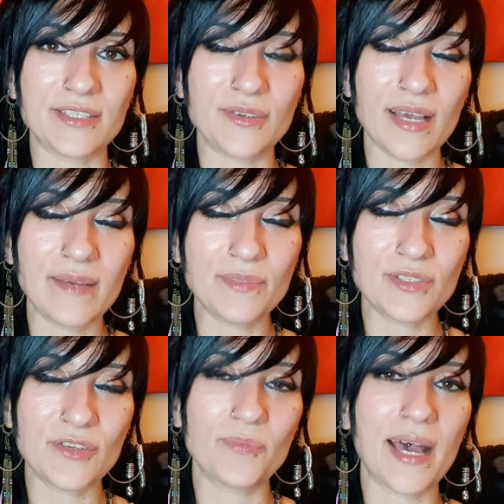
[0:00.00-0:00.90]
So,
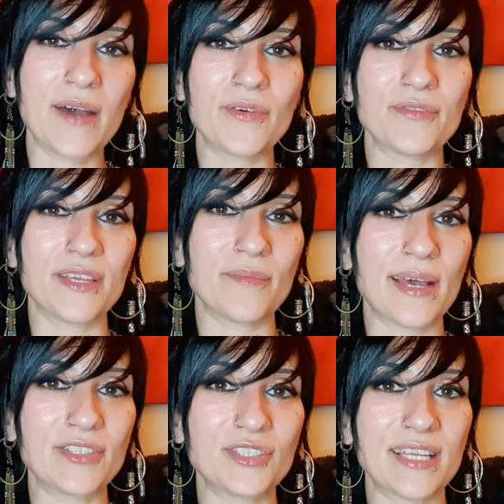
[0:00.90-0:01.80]
absolute power of the
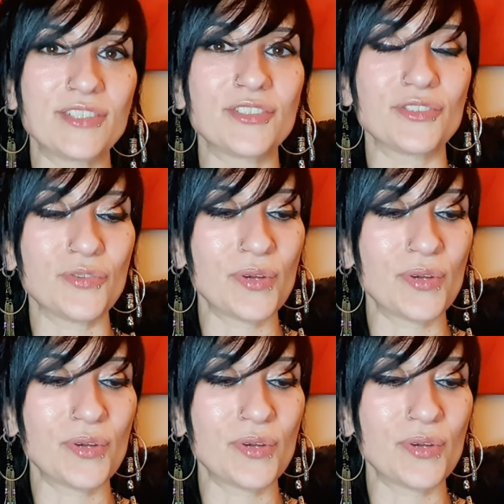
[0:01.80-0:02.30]
imagination.